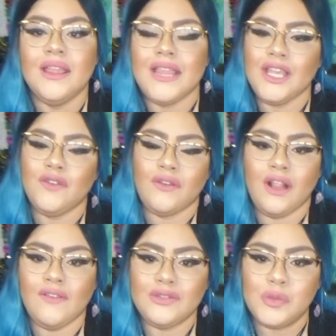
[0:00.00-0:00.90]
Thank you for the
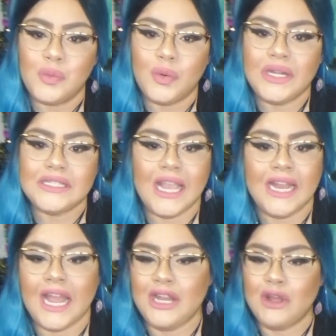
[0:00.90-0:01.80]
love and support.
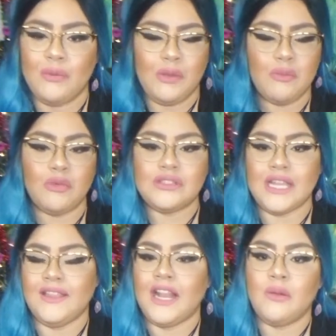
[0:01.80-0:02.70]
And I know people
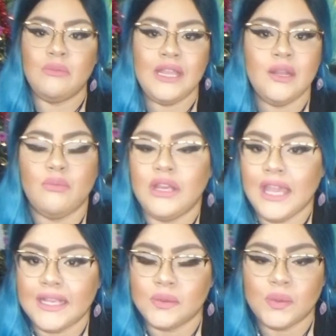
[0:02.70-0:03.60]
say that I'm mean, but
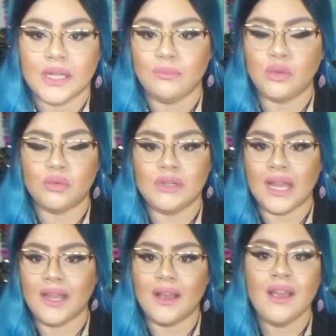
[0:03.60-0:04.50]
guess what? Boo boo
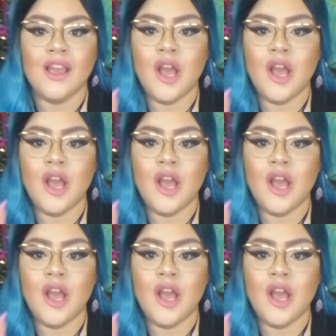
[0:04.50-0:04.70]
gaga.